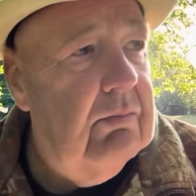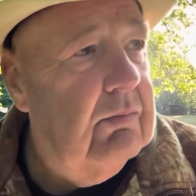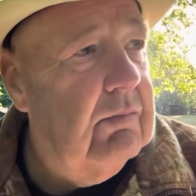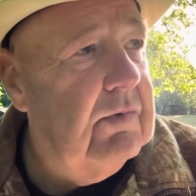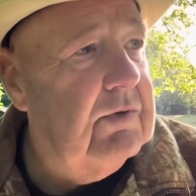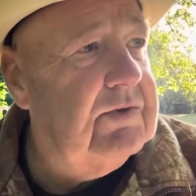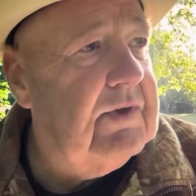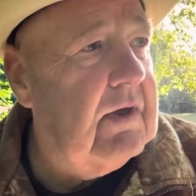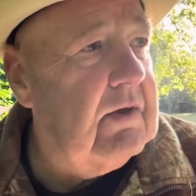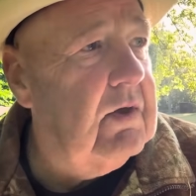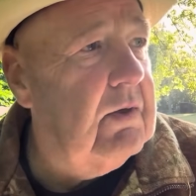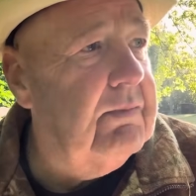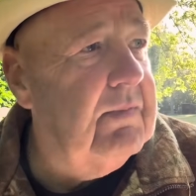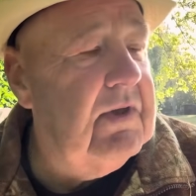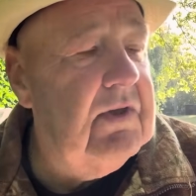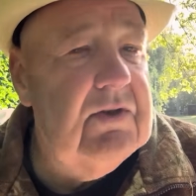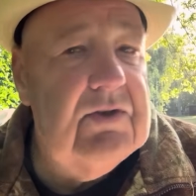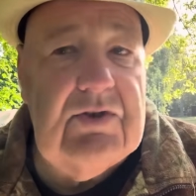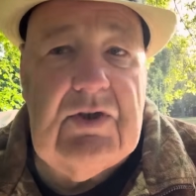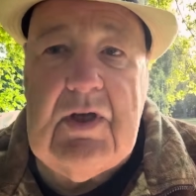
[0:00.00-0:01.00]
Is that going to
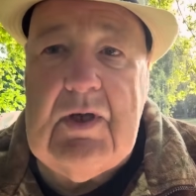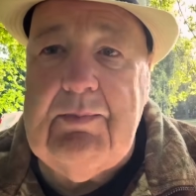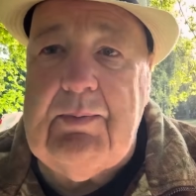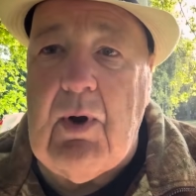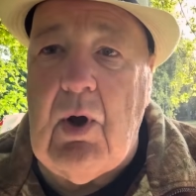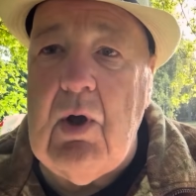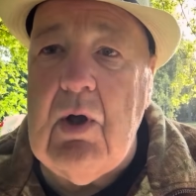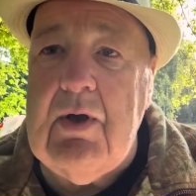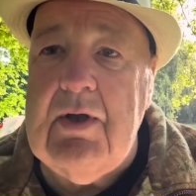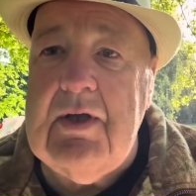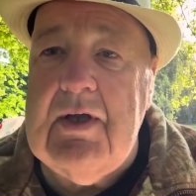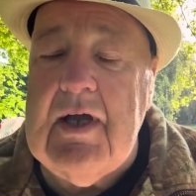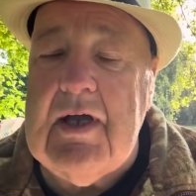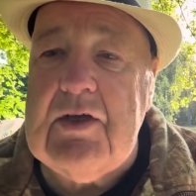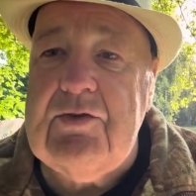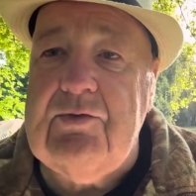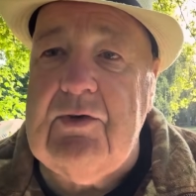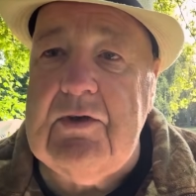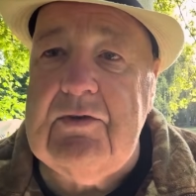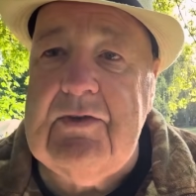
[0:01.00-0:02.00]
mean cheap oil and gas
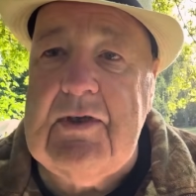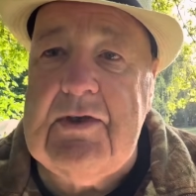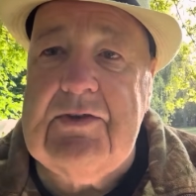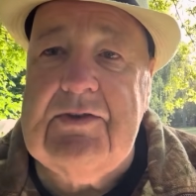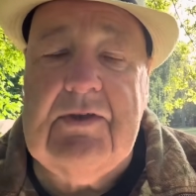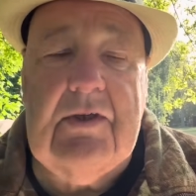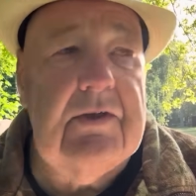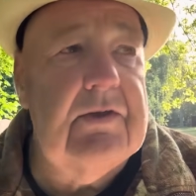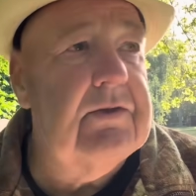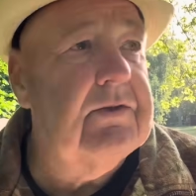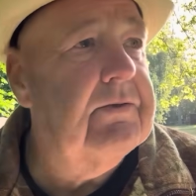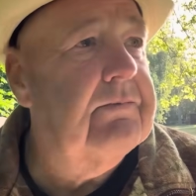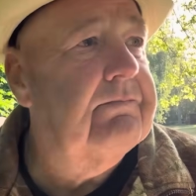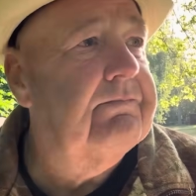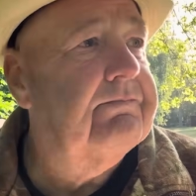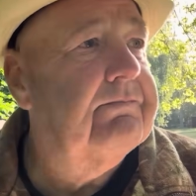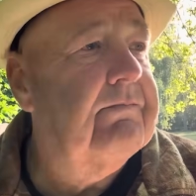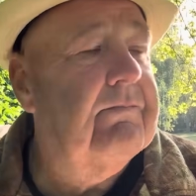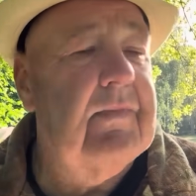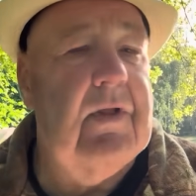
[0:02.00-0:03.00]
for Westerners?
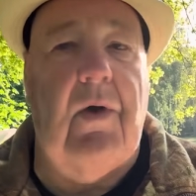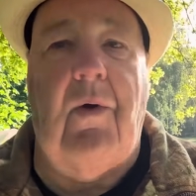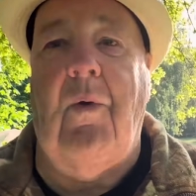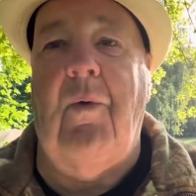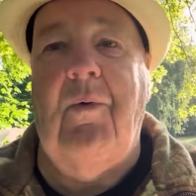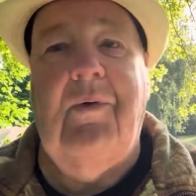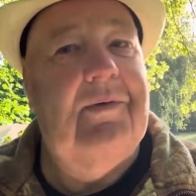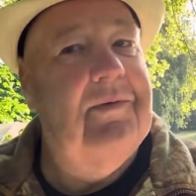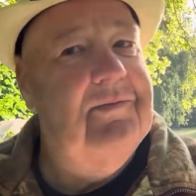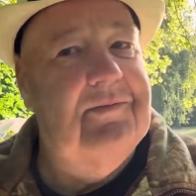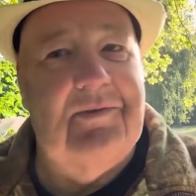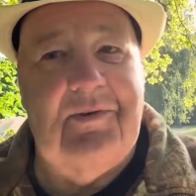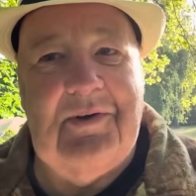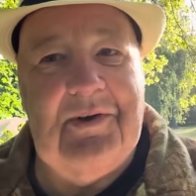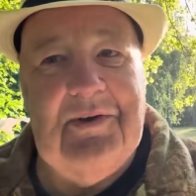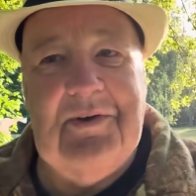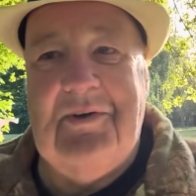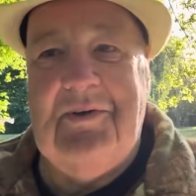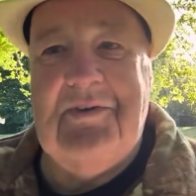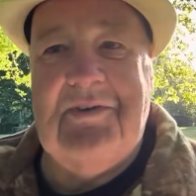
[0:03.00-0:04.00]

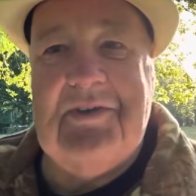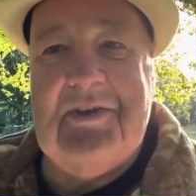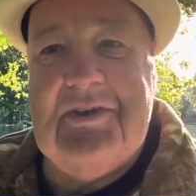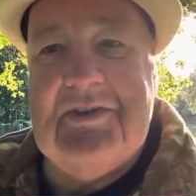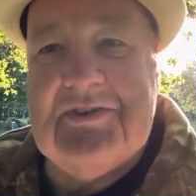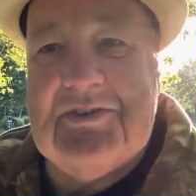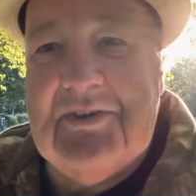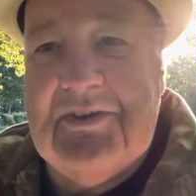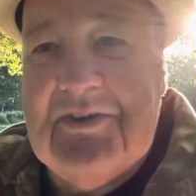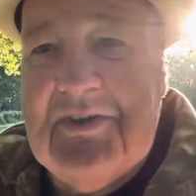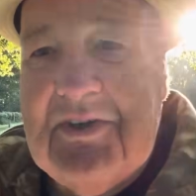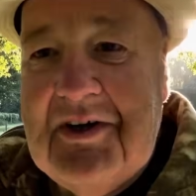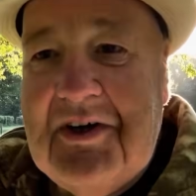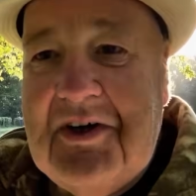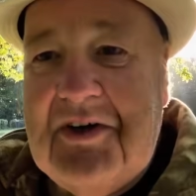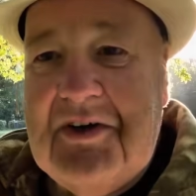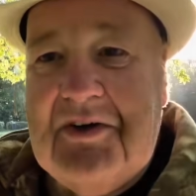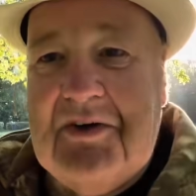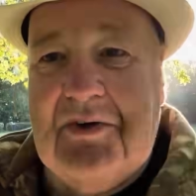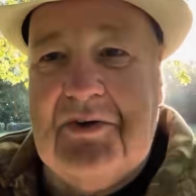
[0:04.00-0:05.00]
Fucking don't think so.
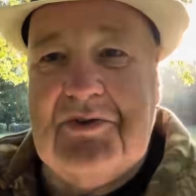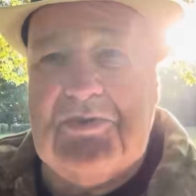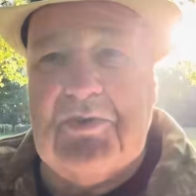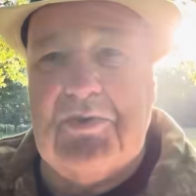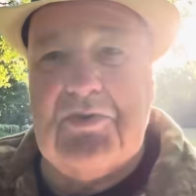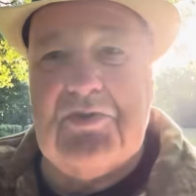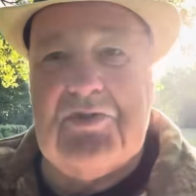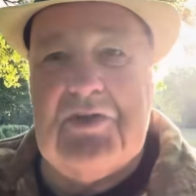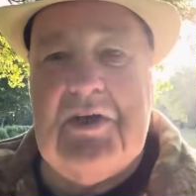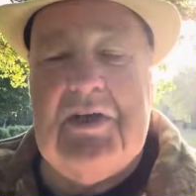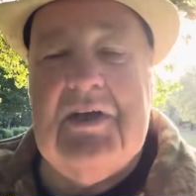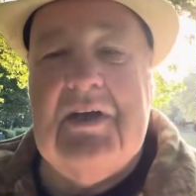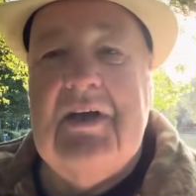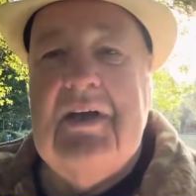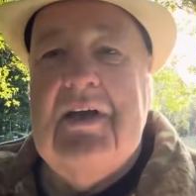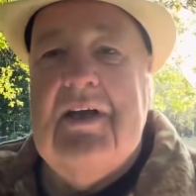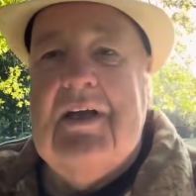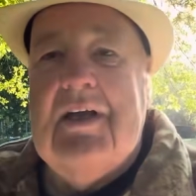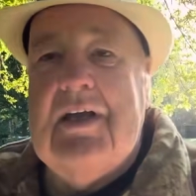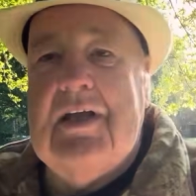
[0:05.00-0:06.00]
No such thing.
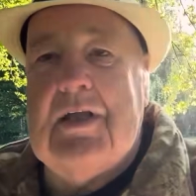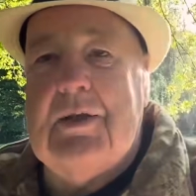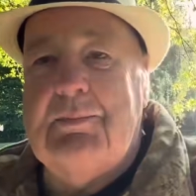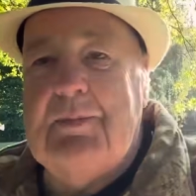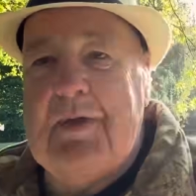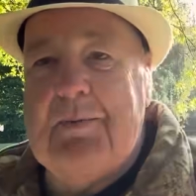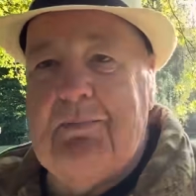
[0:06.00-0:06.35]
It'll mean